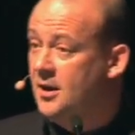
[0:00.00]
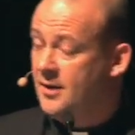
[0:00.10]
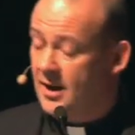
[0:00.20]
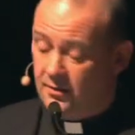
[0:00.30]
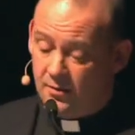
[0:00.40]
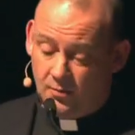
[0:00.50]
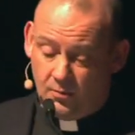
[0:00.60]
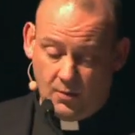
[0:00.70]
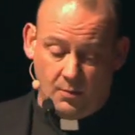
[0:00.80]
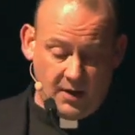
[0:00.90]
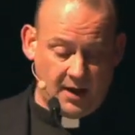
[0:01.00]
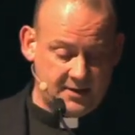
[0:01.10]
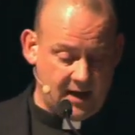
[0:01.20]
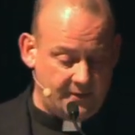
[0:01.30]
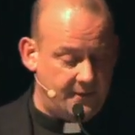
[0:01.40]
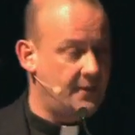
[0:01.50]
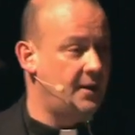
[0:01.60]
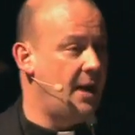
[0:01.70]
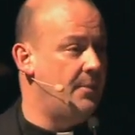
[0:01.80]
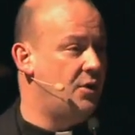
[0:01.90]
then we're going to have a
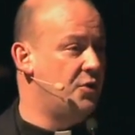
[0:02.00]
couple of